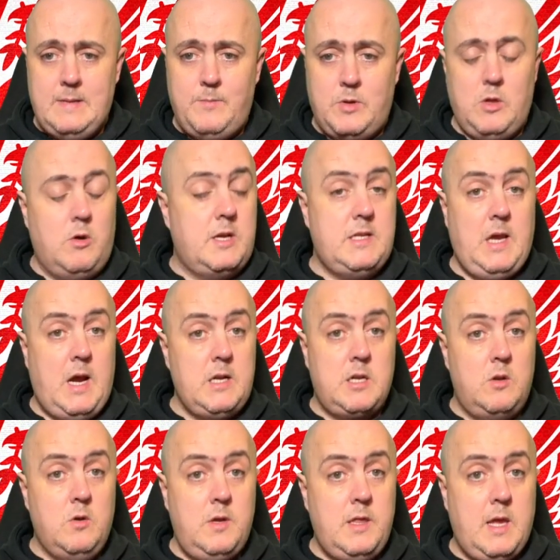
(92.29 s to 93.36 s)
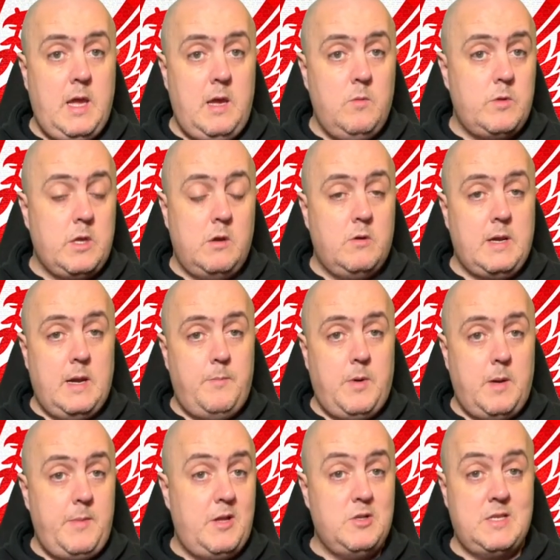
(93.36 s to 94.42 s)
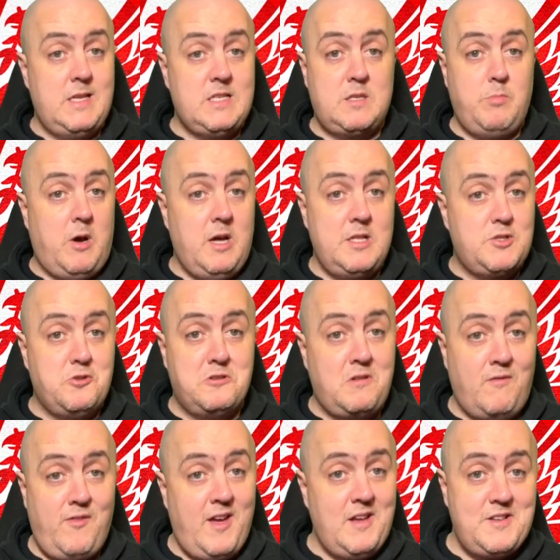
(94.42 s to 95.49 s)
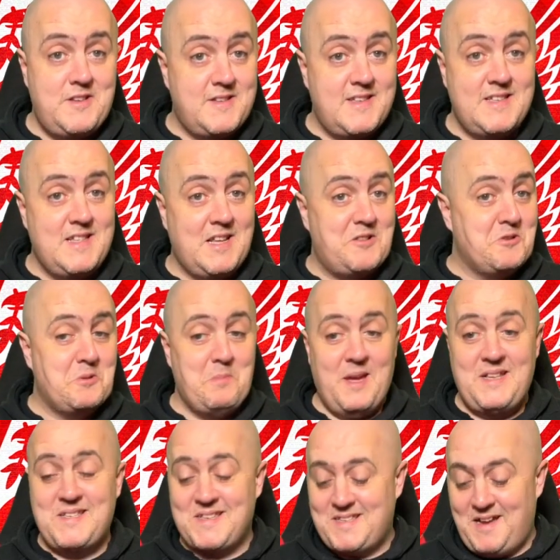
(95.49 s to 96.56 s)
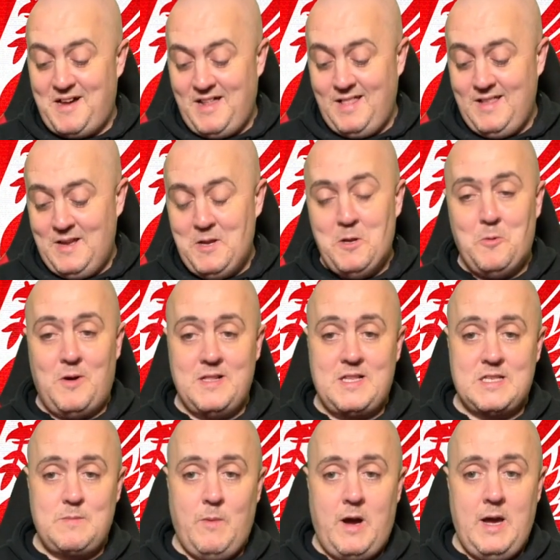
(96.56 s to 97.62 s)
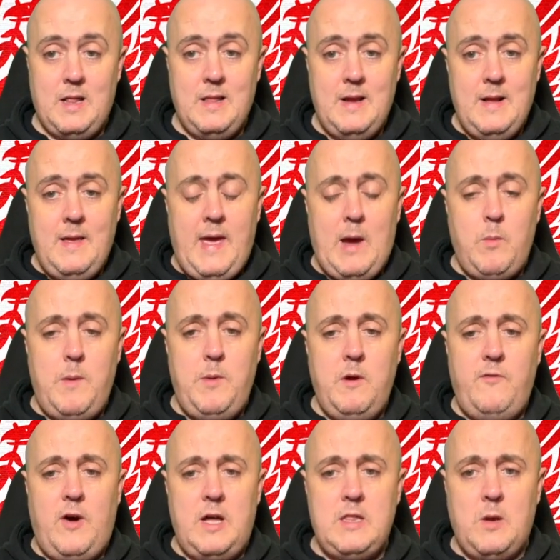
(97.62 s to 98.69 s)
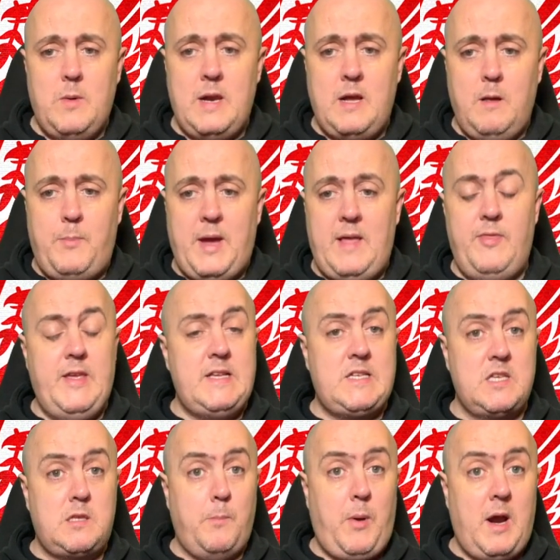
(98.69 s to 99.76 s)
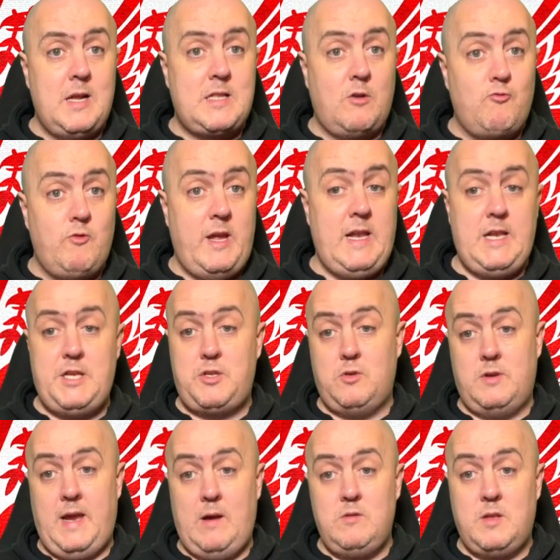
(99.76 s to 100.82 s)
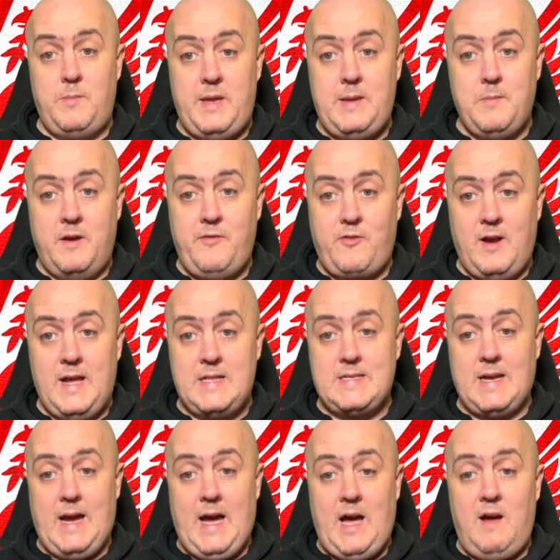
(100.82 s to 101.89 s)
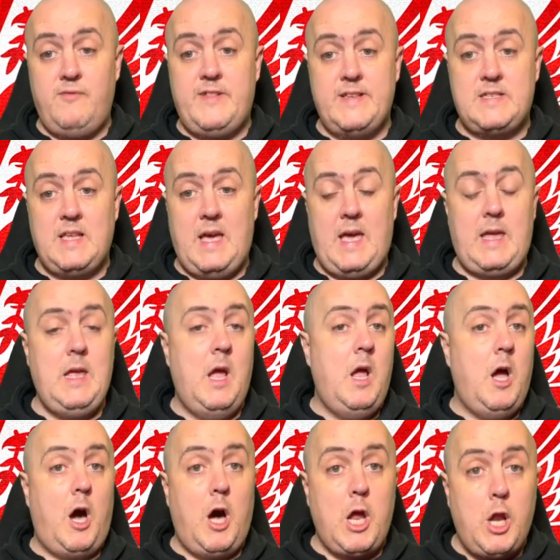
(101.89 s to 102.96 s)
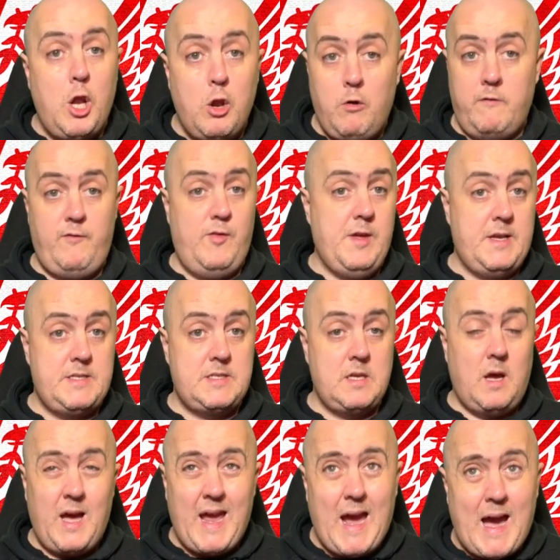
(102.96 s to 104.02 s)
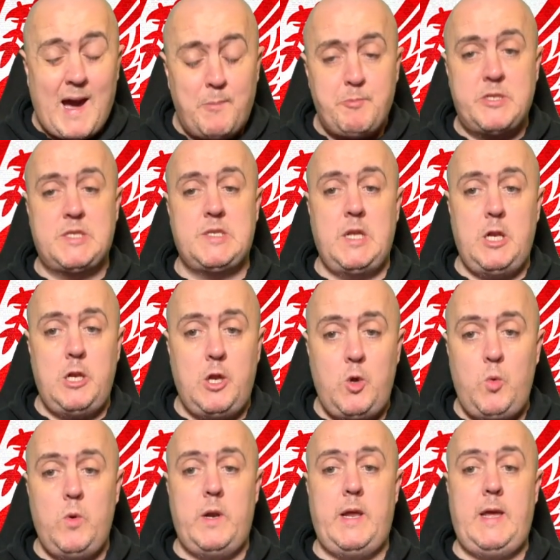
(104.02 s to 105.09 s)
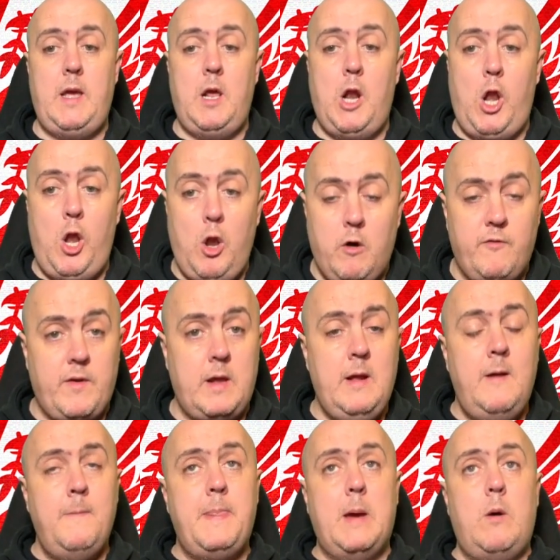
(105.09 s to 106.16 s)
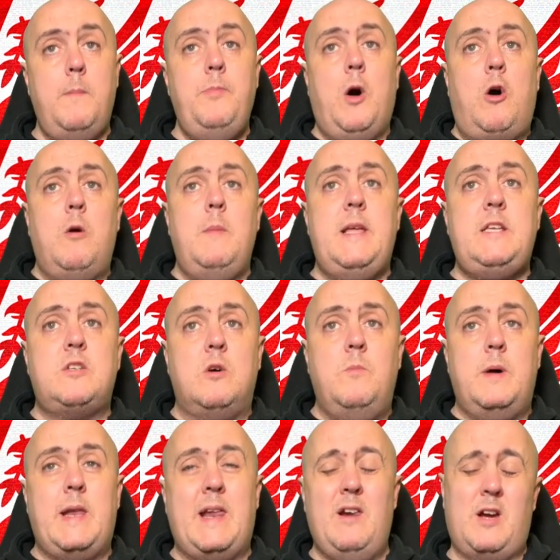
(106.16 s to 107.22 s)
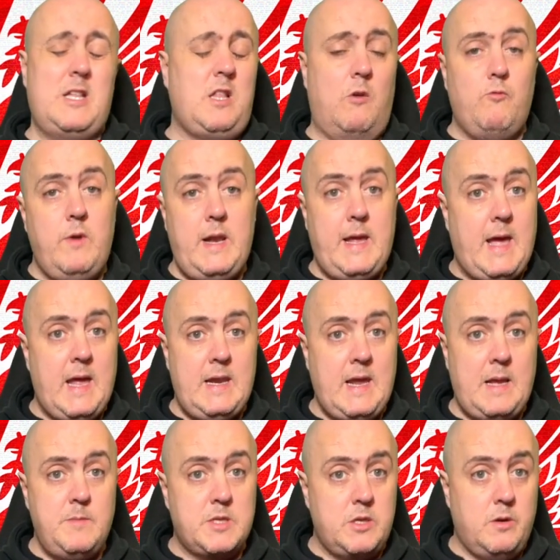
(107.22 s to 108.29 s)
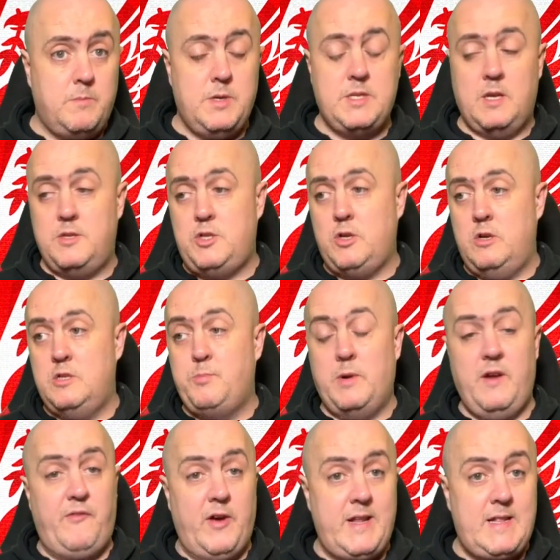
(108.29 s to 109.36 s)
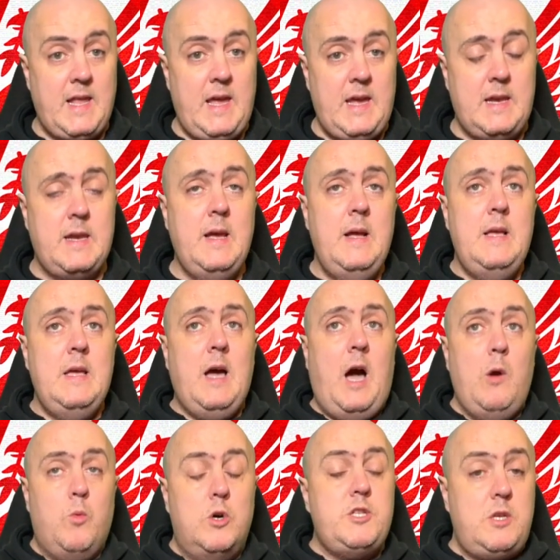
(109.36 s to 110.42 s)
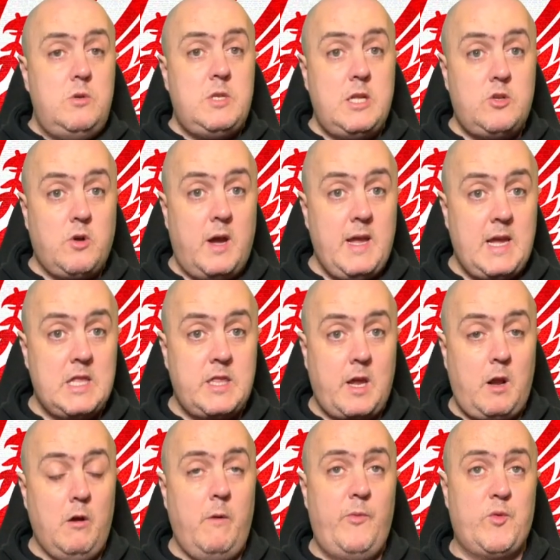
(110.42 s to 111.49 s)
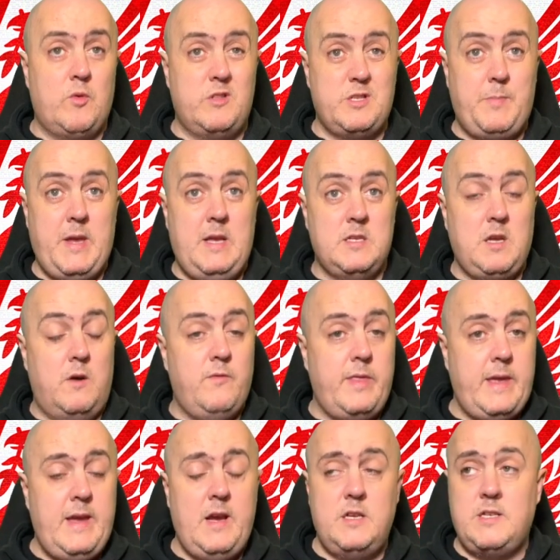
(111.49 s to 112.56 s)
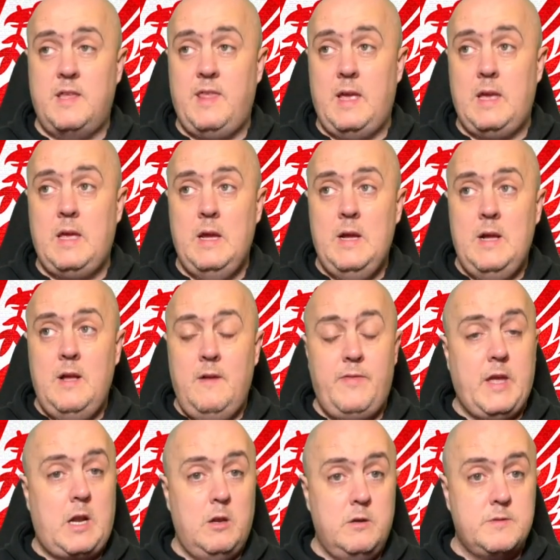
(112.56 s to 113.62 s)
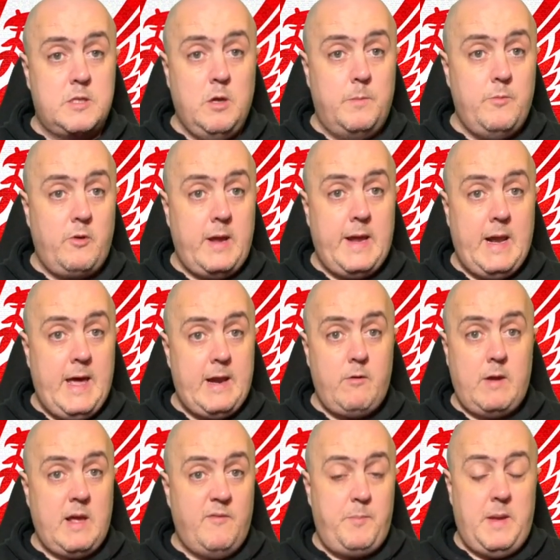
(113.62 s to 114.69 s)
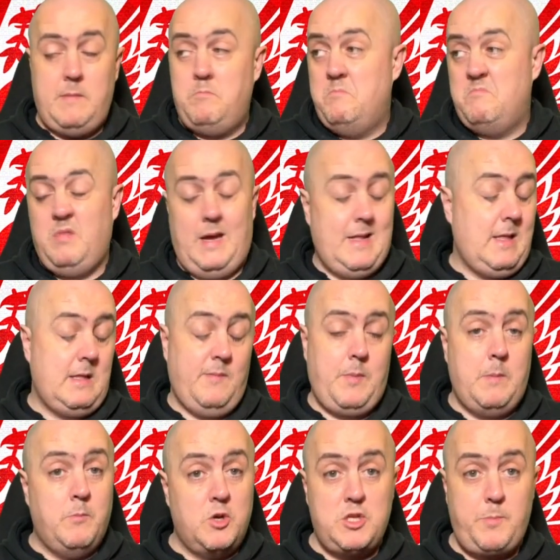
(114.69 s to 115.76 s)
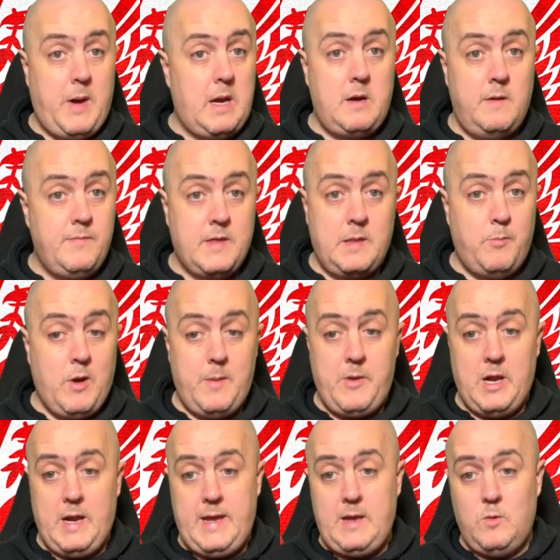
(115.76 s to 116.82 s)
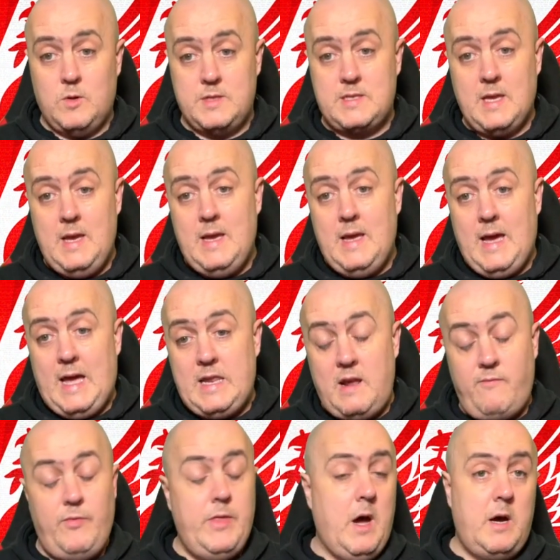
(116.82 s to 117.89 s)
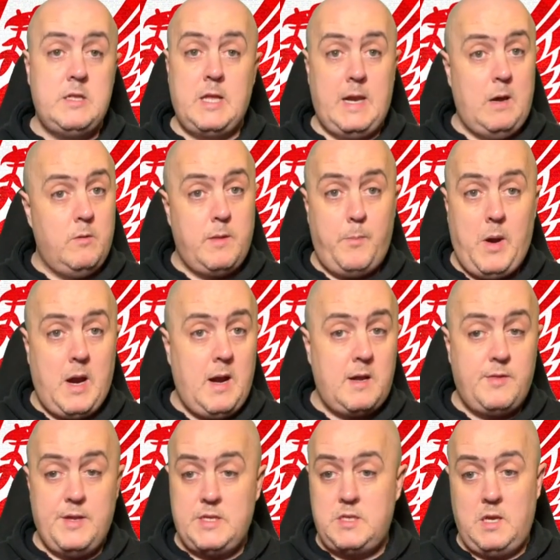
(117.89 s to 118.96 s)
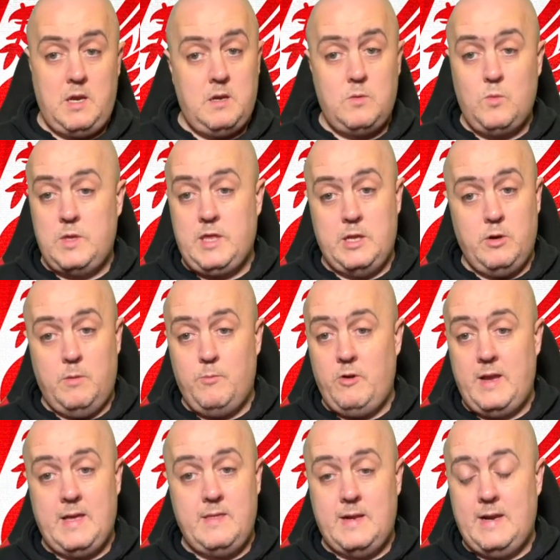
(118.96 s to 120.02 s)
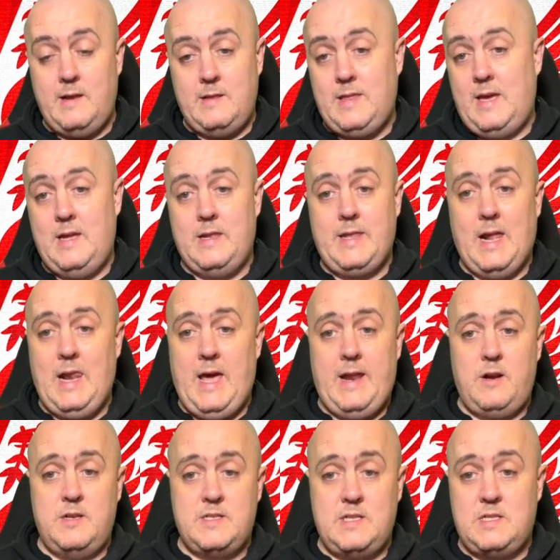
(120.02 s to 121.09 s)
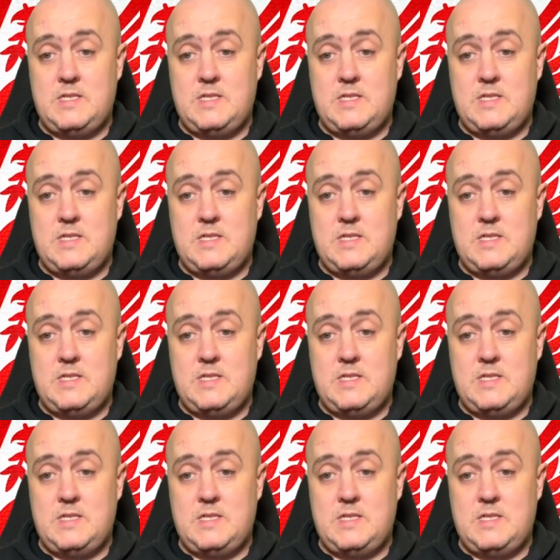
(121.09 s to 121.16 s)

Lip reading: But look, it's hard to look at the kit when you're looking at Bobby because his smile is just infectious, isn't it? Just makes us all want to smile. And we move on though a little bit. And this is the part that really stood out to me, my friends. I have to say, I love this. I absolutely love it. Now, I'm normally someone, and look, I don't really get names and numbers on shirts, but if I did, I would usually try and get the club's ones because over the years, I think the club's numbering and lettering have been, I think they've been much better than the Premier League ones. And they've knocked it out of the park this year with the numbering and the letters.